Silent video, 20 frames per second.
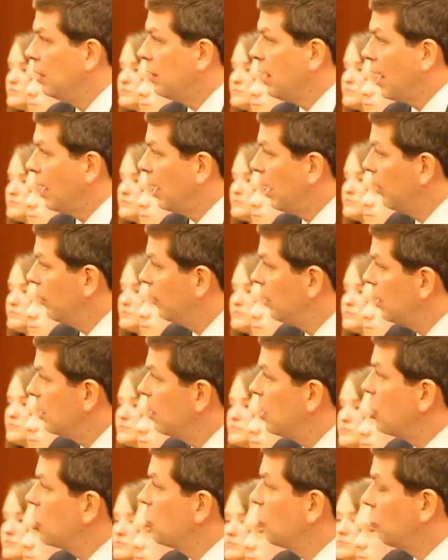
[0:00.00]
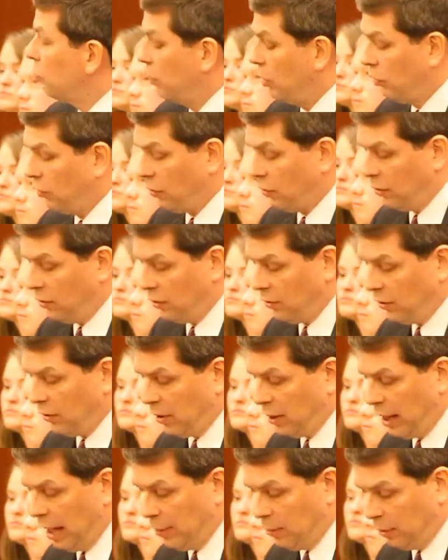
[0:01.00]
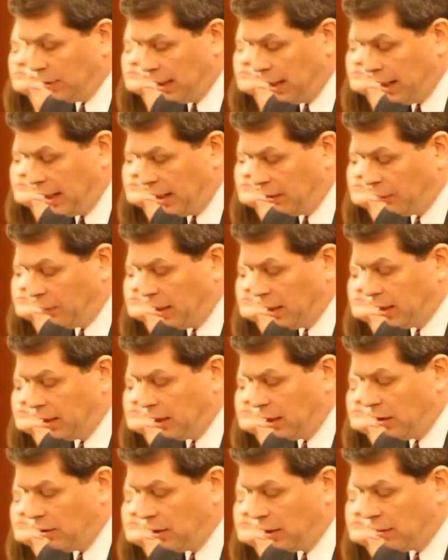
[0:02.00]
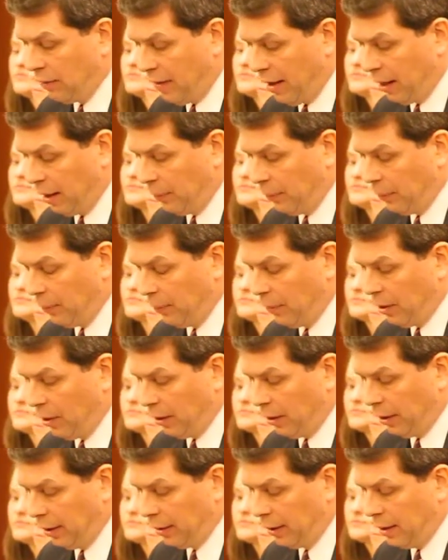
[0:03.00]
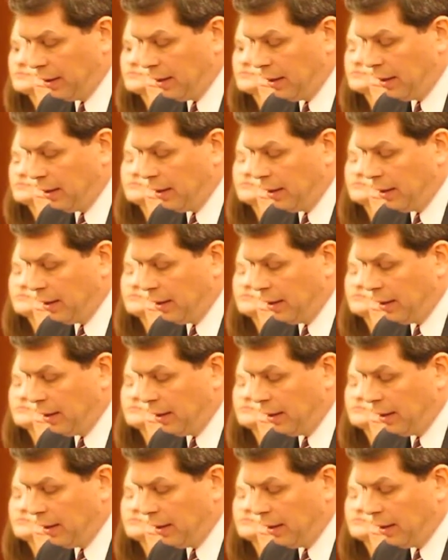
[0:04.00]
to analyze the additional resources they will need as we continue to develop the Arctic.